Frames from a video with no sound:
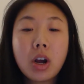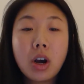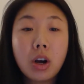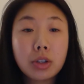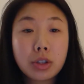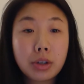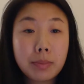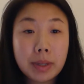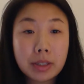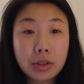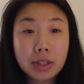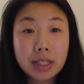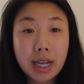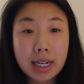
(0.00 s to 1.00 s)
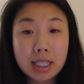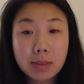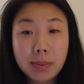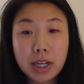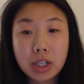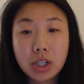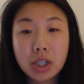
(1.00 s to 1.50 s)
altered mental status
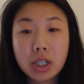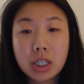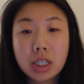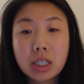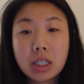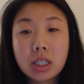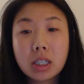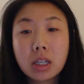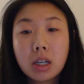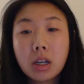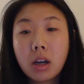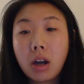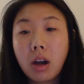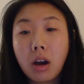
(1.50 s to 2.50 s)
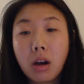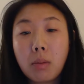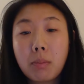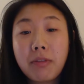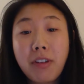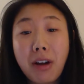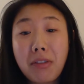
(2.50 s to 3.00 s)
patients,
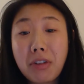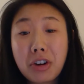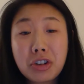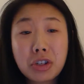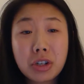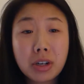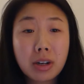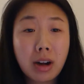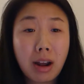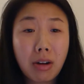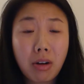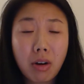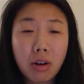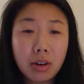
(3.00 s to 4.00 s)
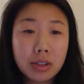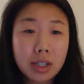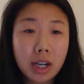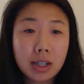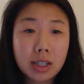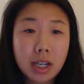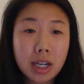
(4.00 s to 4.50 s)
500 alcohol
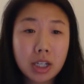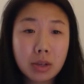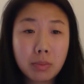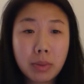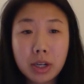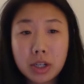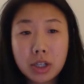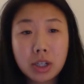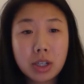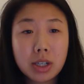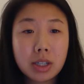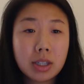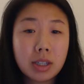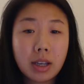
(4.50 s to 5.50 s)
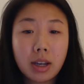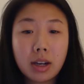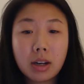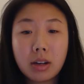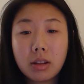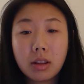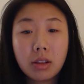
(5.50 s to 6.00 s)
intoxication patients,
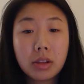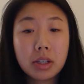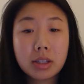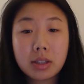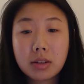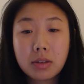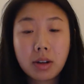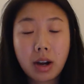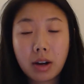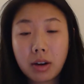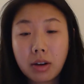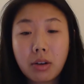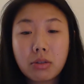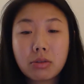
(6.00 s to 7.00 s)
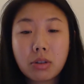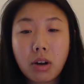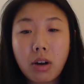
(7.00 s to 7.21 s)
and the list kind of goes